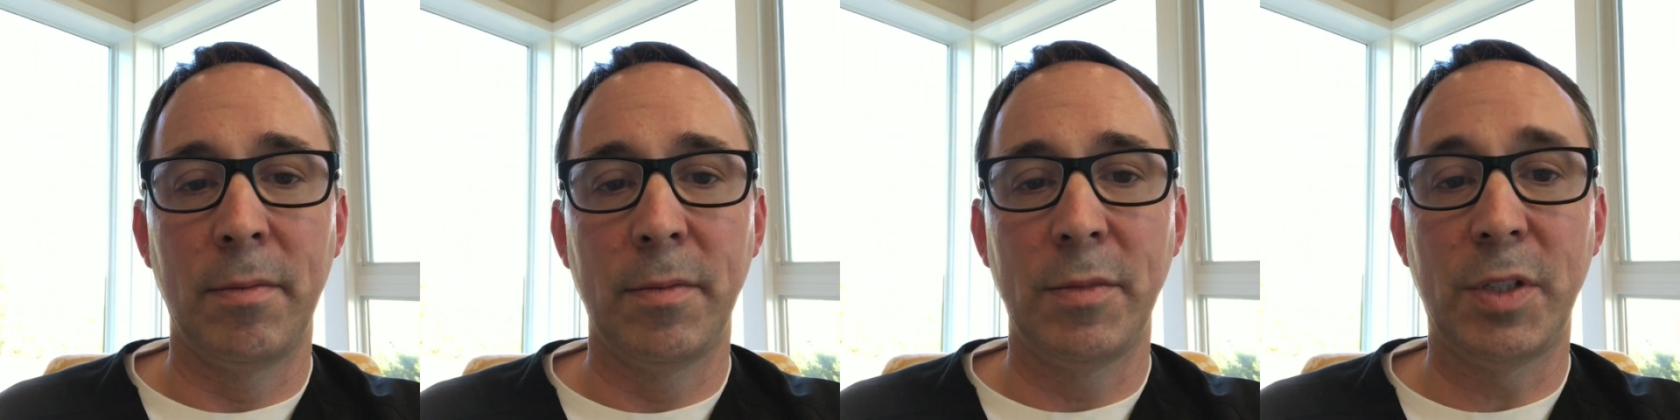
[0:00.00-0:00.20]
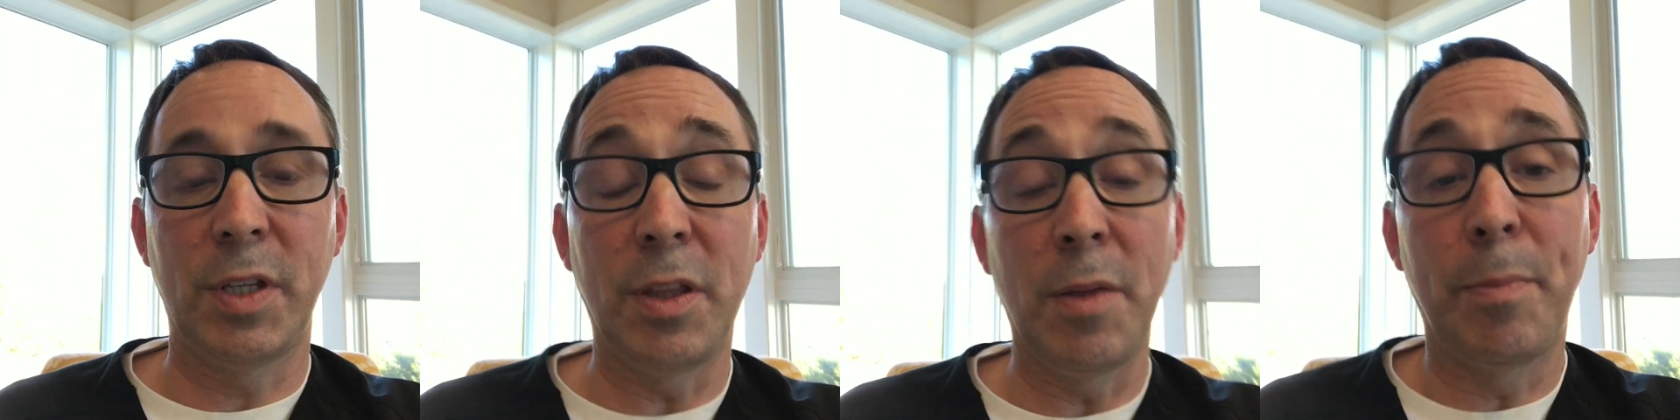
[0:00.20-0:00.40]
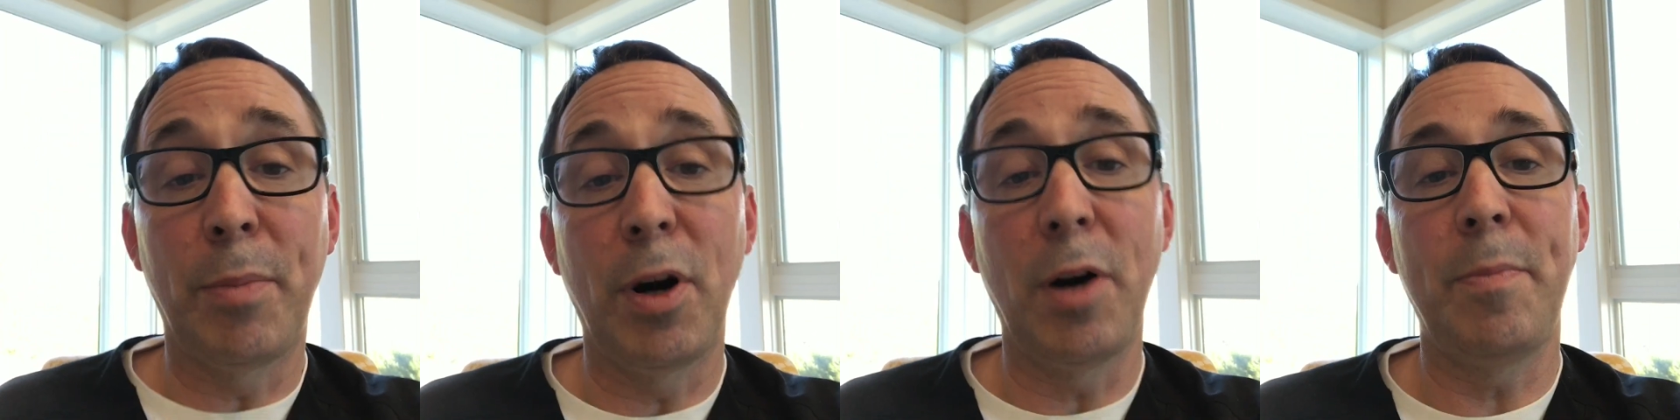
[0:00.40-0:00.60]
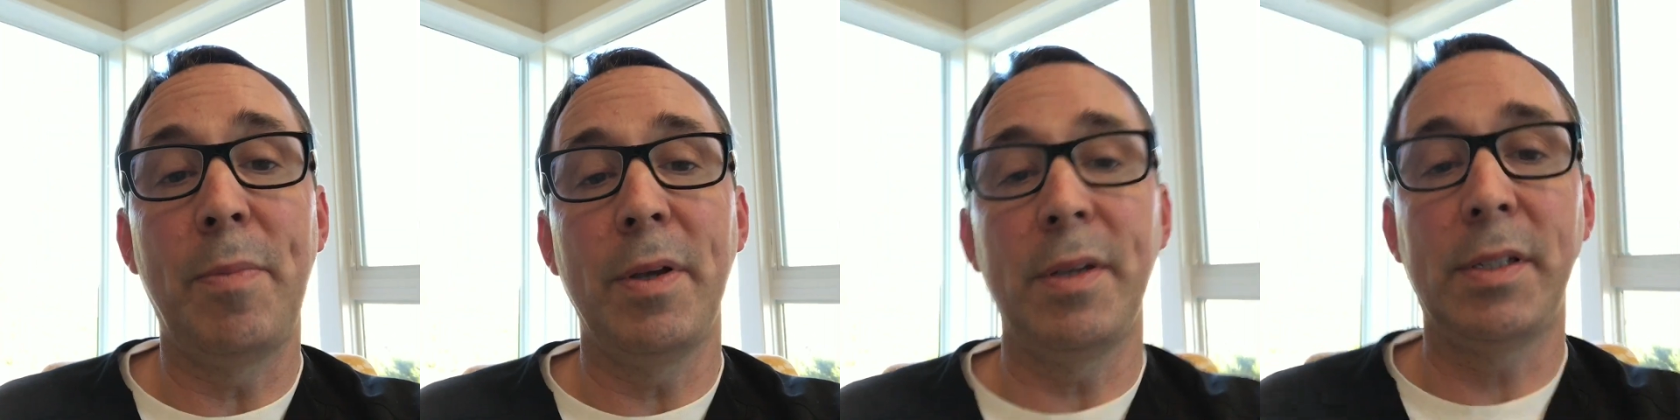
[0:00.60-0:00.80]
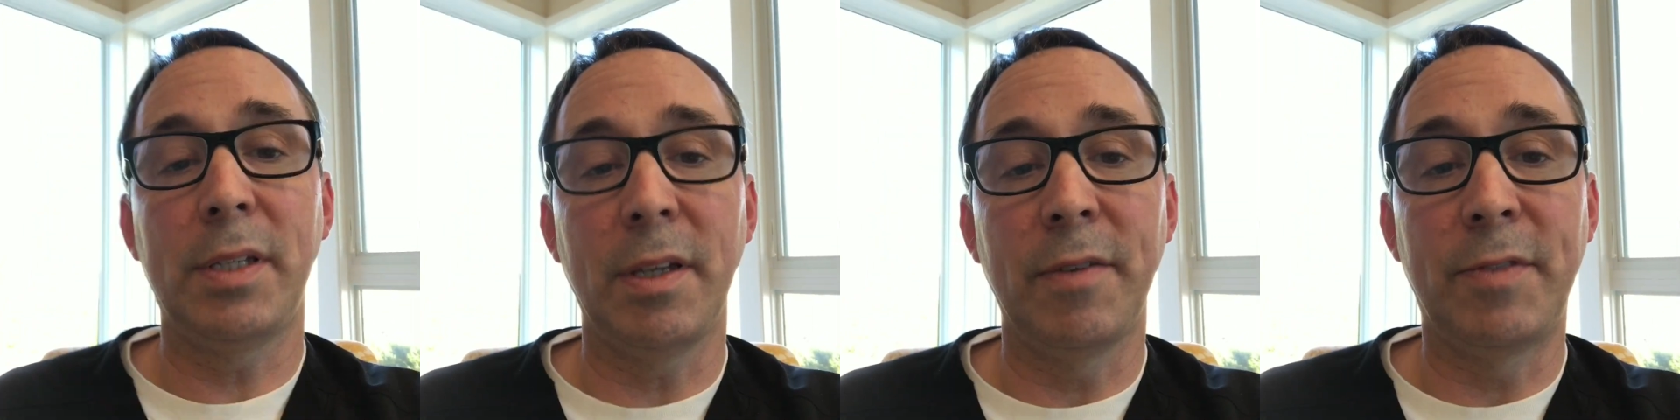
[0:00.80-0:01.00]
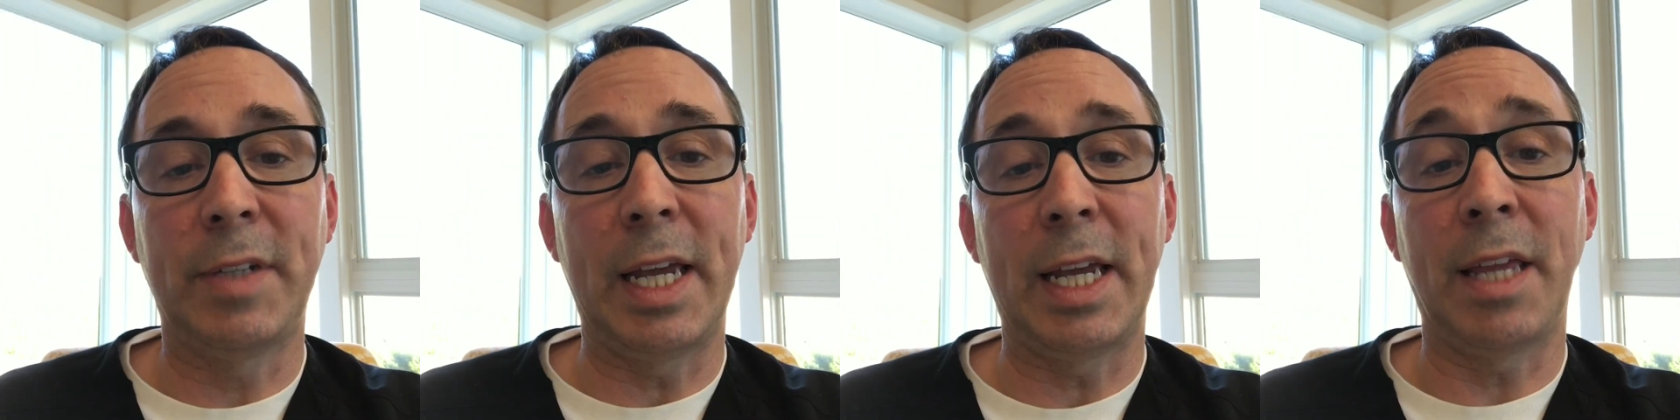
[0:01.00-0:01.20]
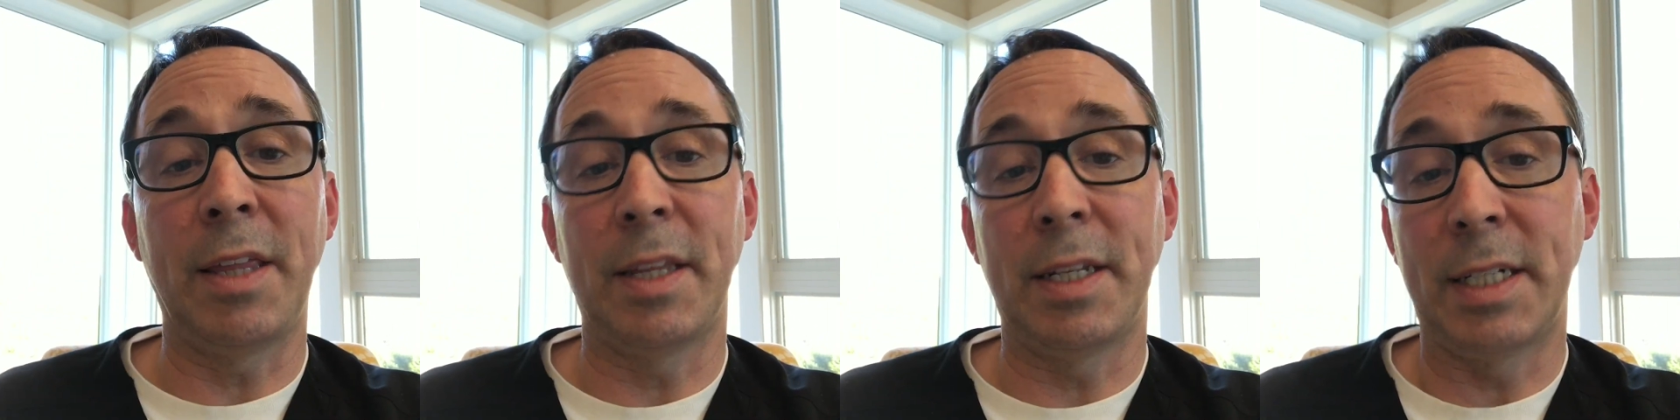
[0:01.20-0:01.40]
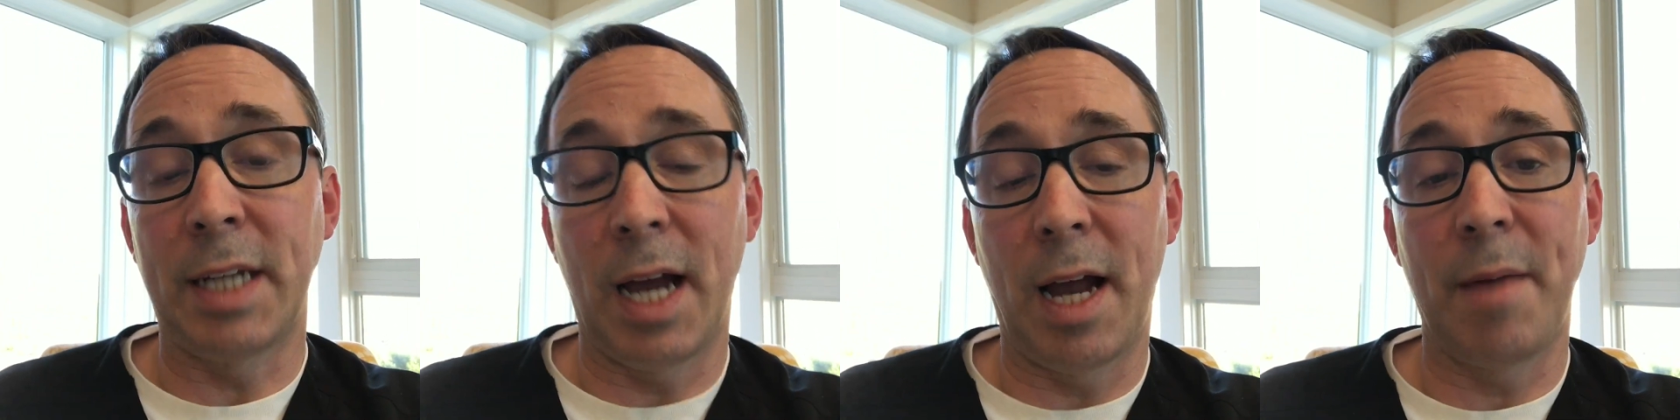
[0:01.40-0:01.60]
So the purpose of taking
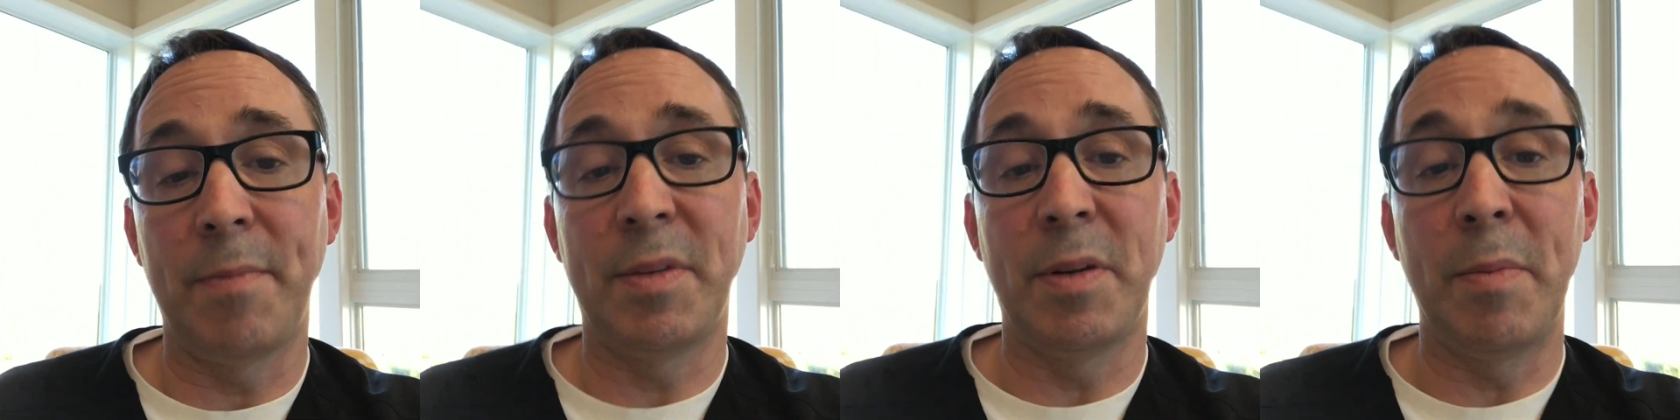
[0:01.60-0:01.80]
the time